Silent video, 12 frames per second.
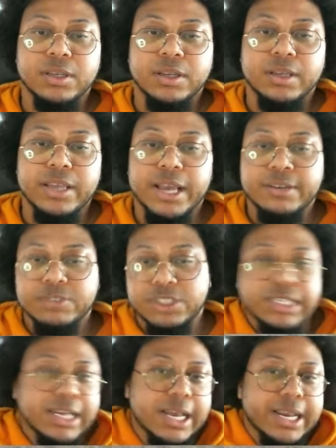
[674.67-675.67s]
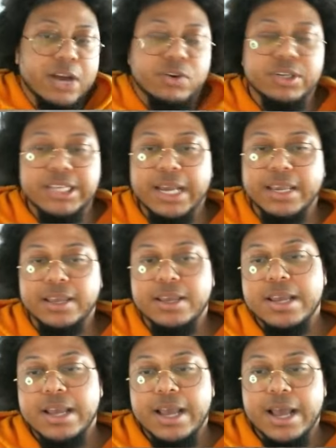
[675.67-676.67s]
yeah, just a counterattack.
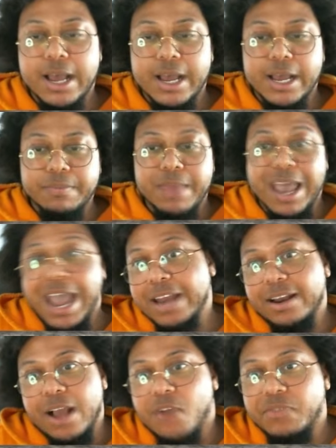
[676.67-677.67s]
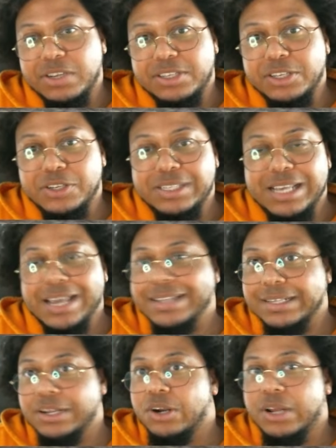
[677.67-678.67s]
And obviously you see it's
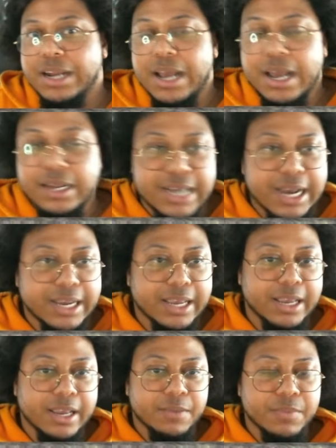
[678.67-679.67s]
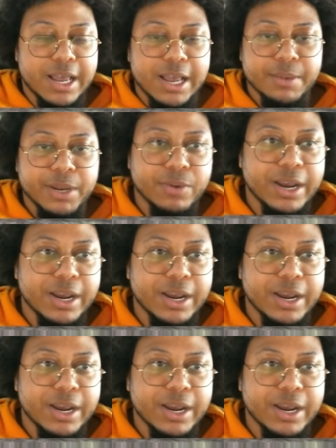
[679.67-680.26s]
clearly not attacking him. Anyway,